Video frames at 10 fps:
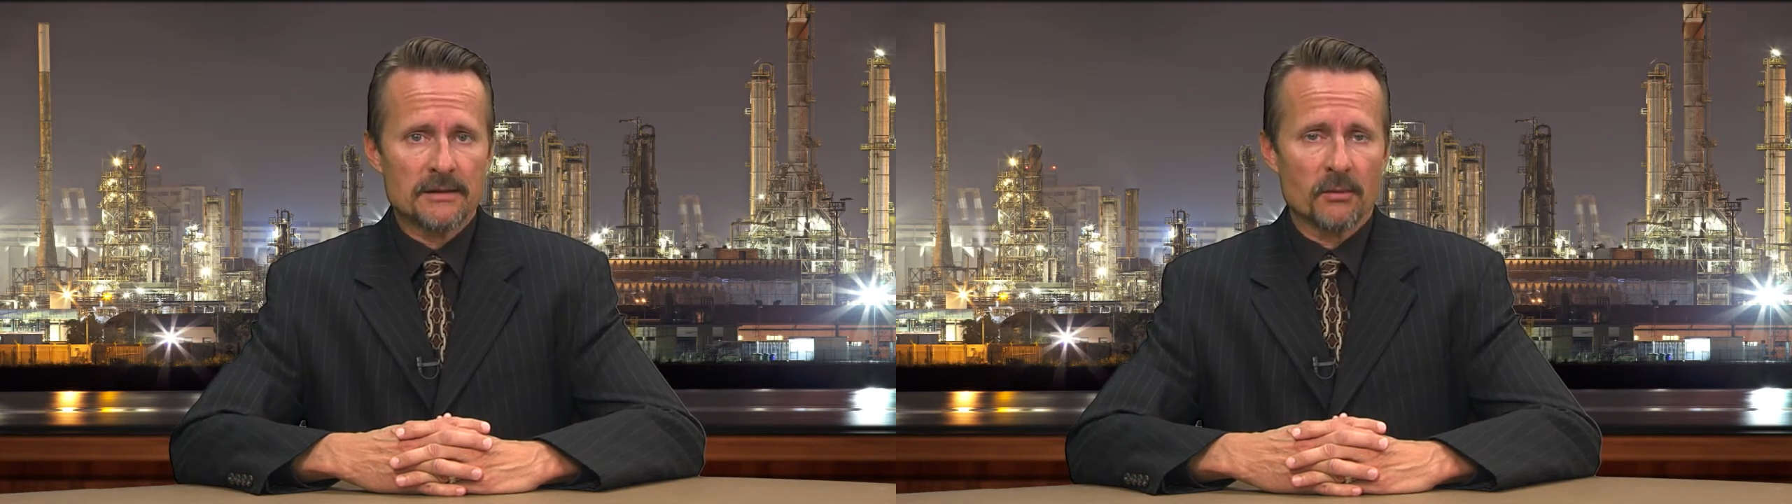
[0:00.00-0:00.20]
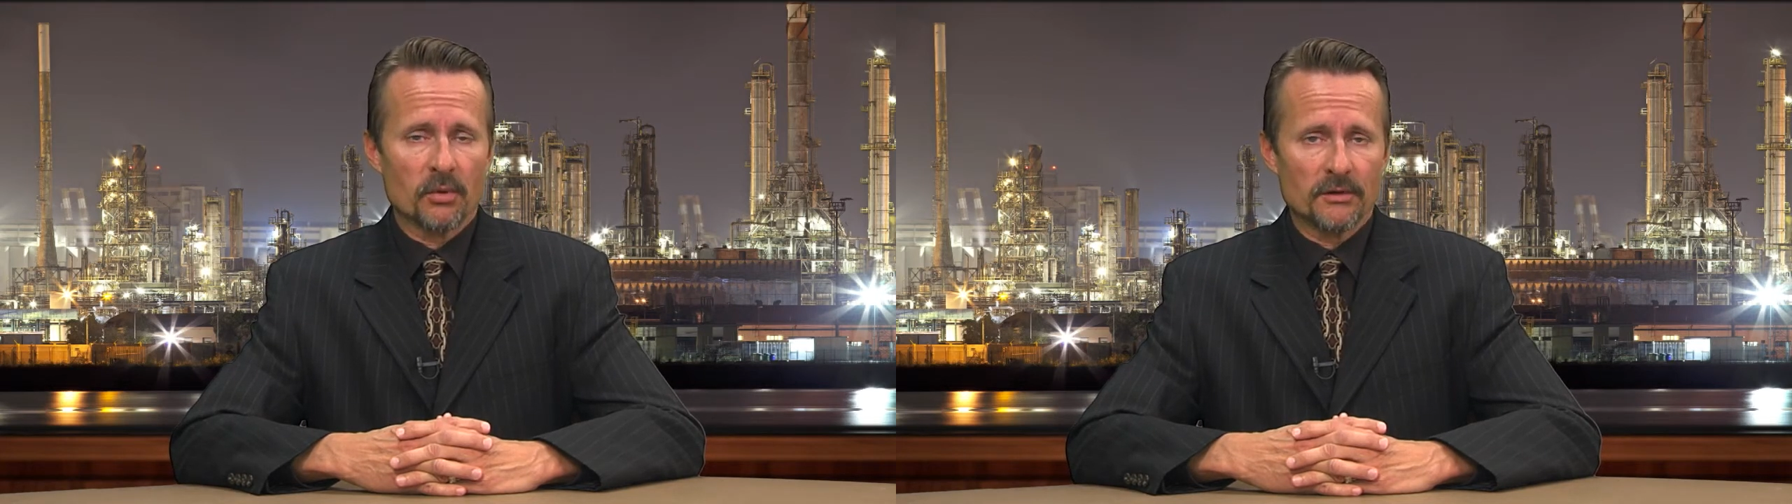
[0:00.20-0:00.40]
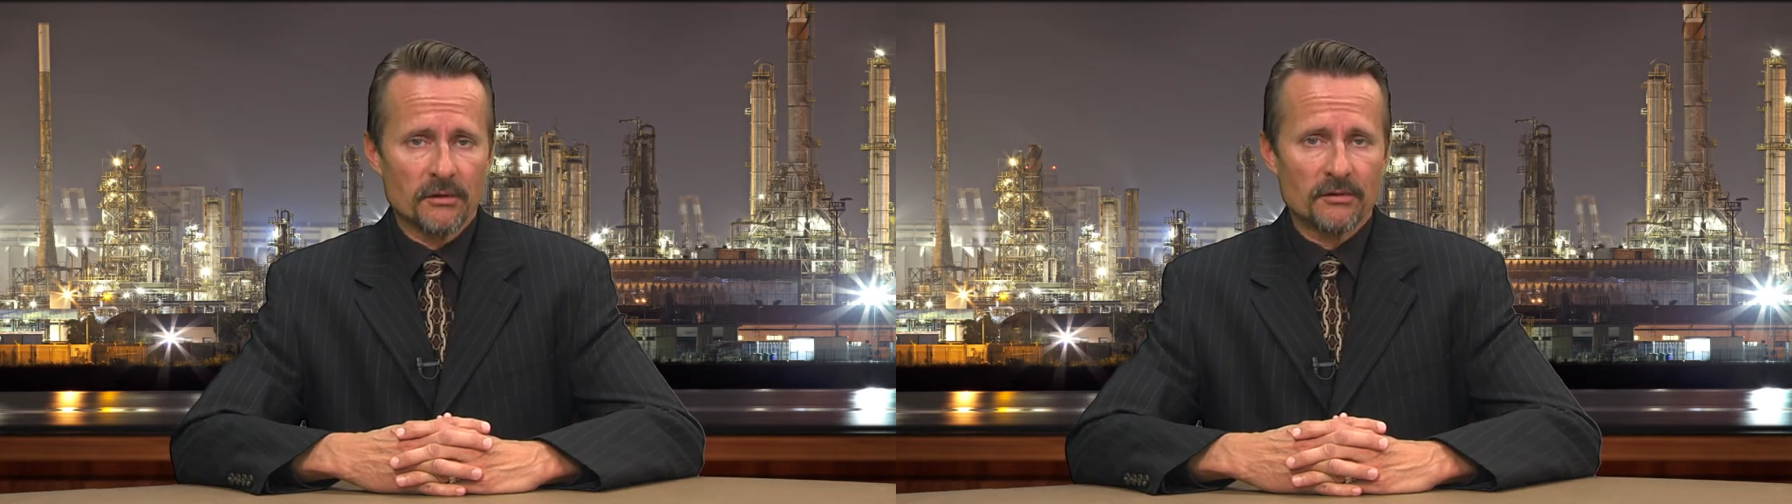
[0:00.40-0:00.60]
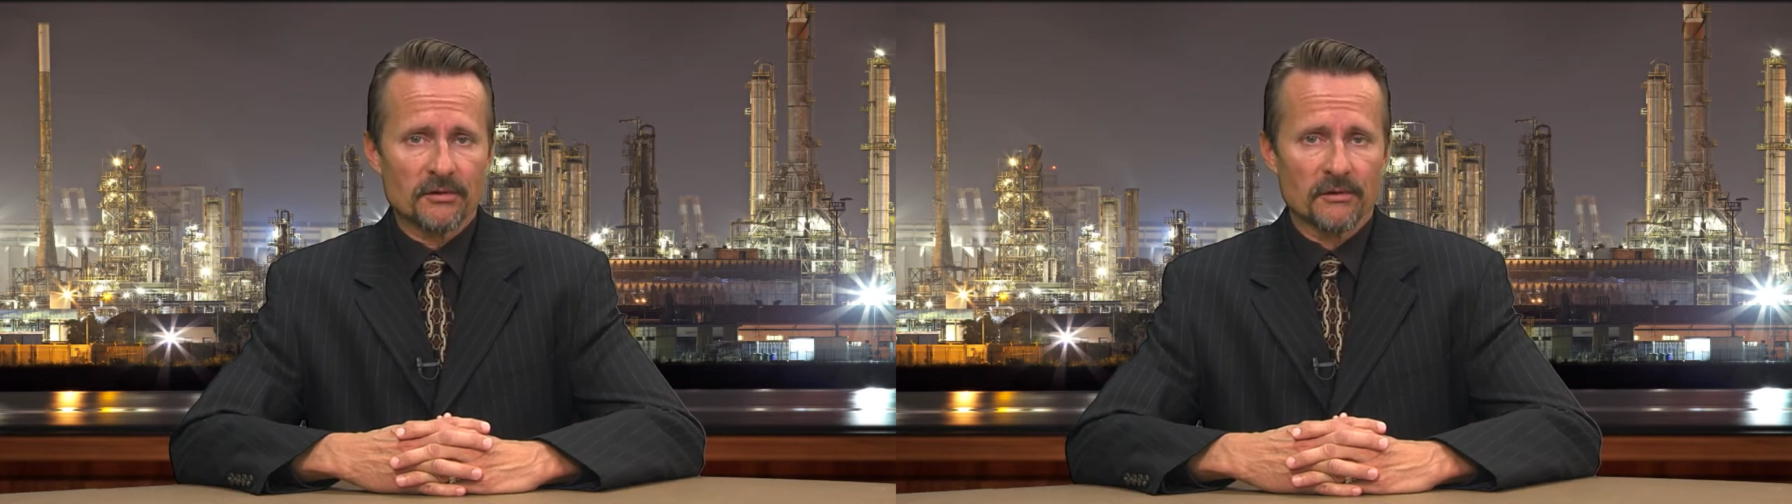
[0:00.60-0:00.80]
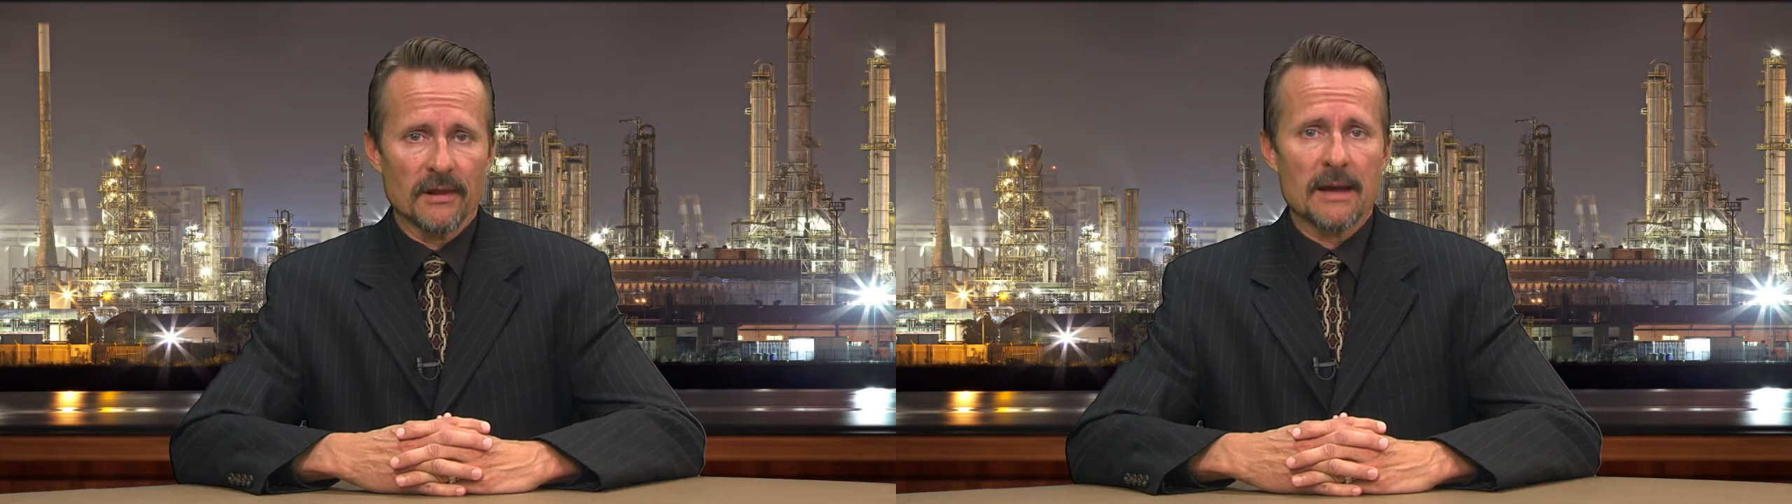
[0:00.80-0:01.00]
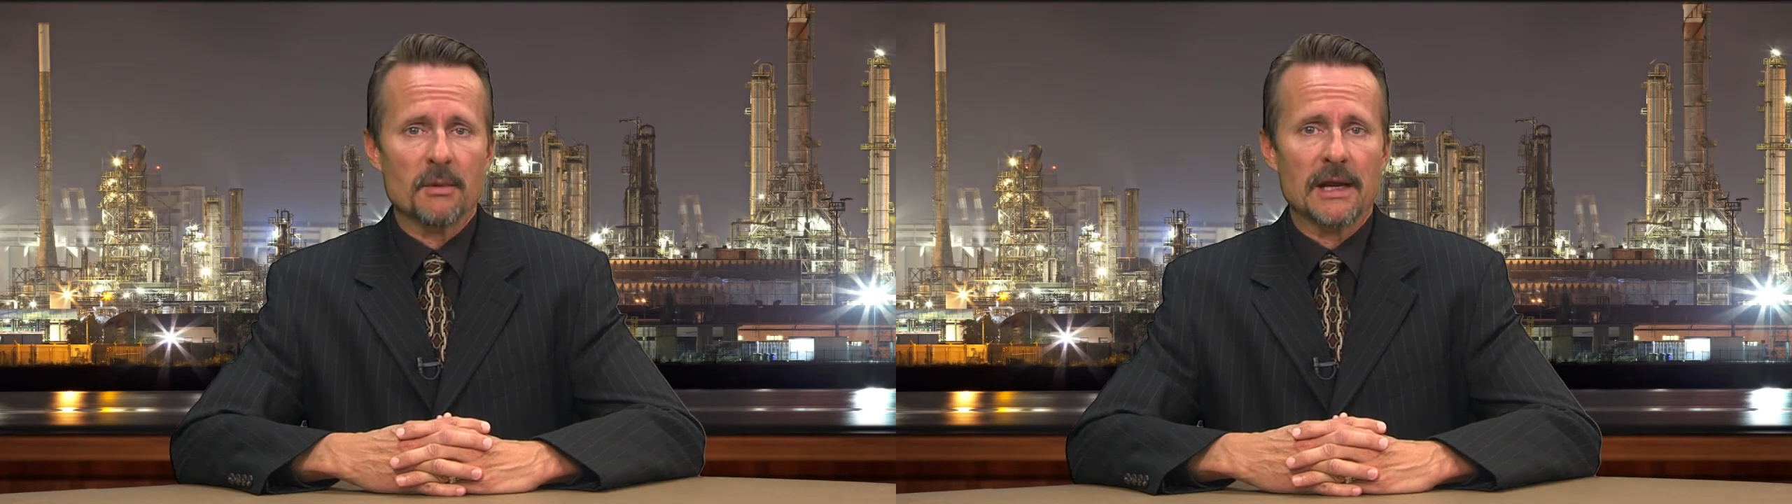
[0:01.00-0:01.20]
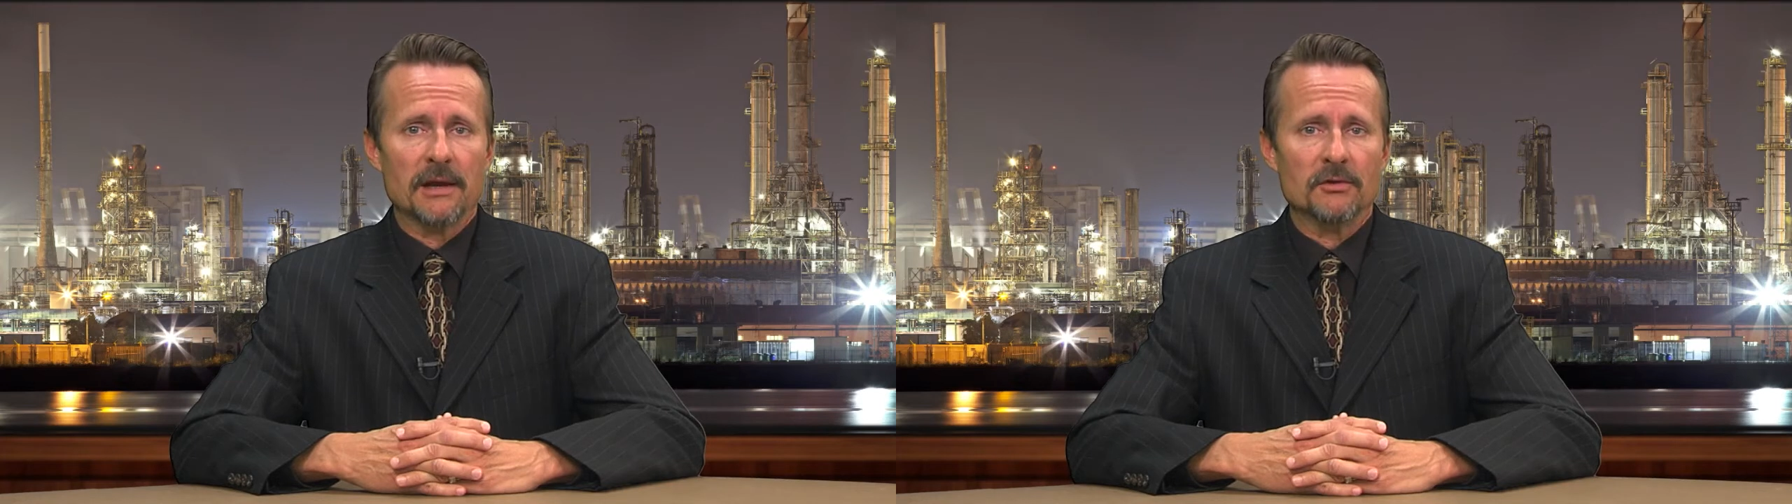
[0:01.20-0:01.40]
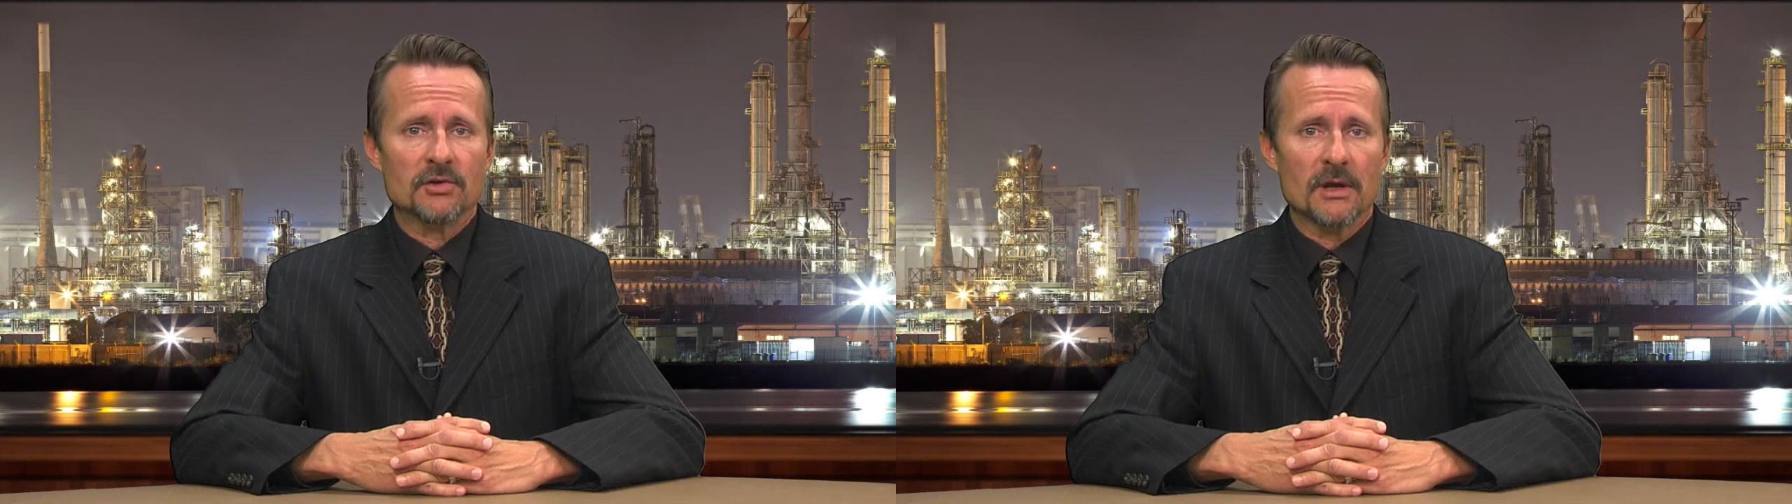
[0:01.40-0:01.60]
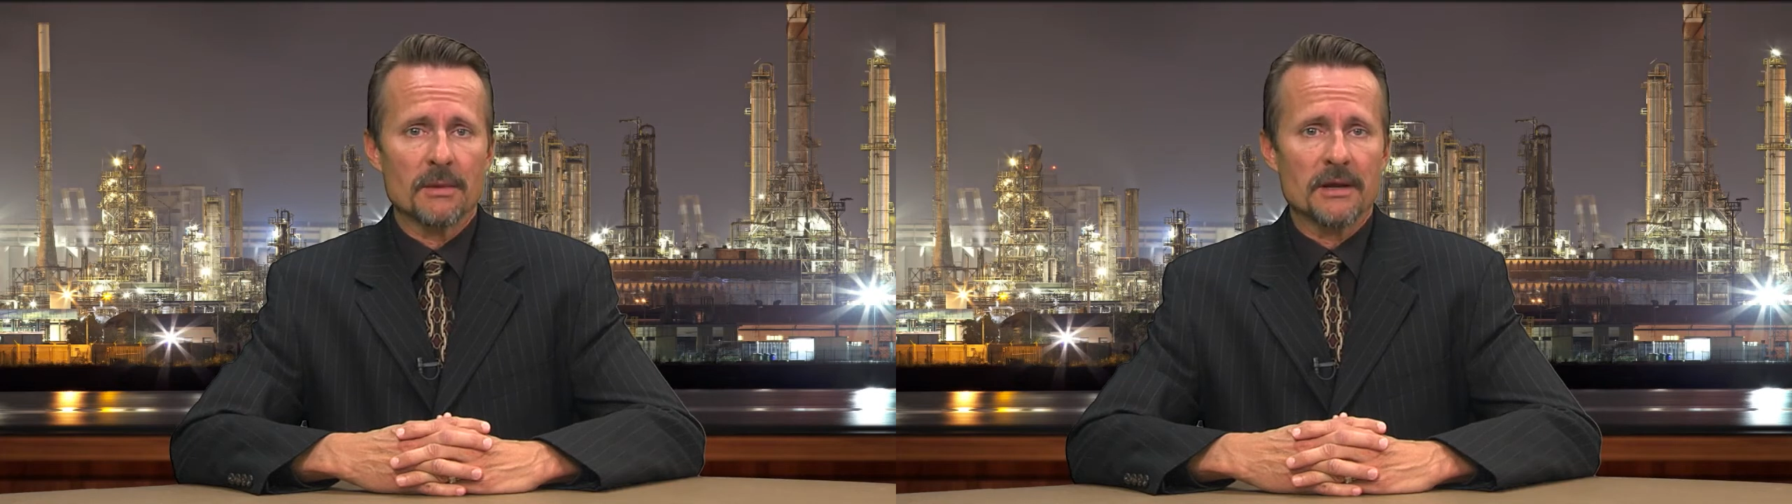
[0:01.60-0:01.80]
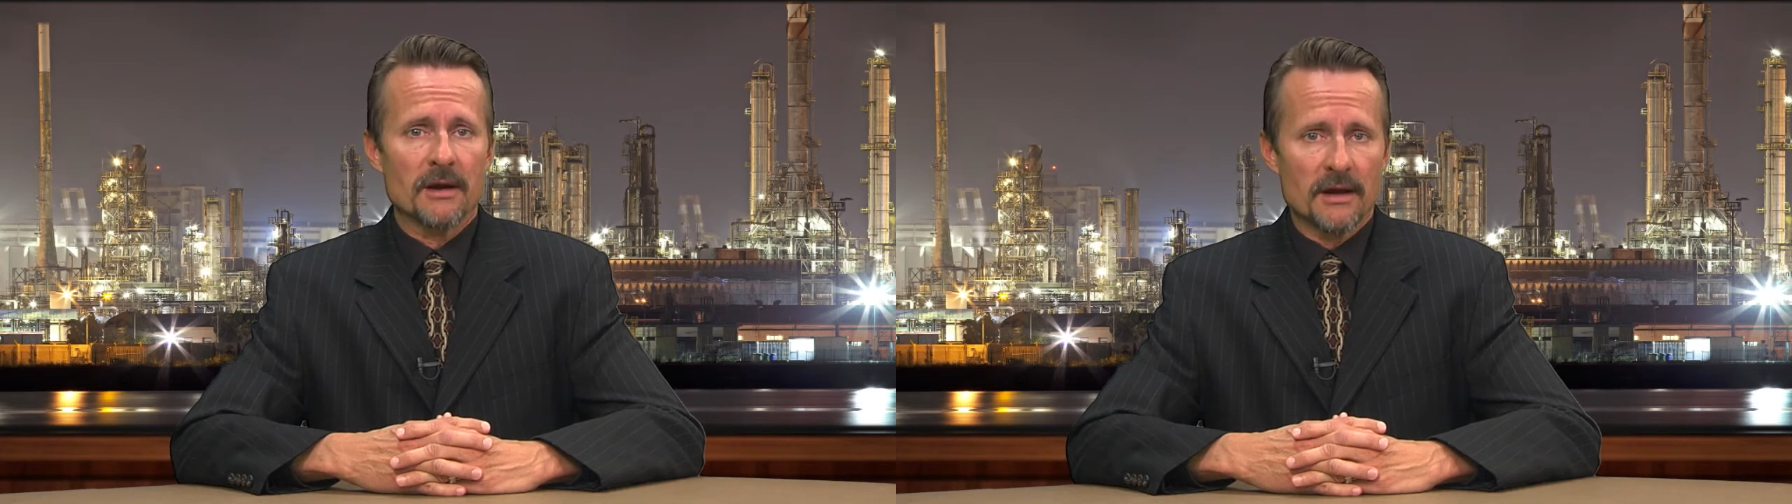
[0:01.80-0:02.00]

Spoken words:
that produces laminated shim and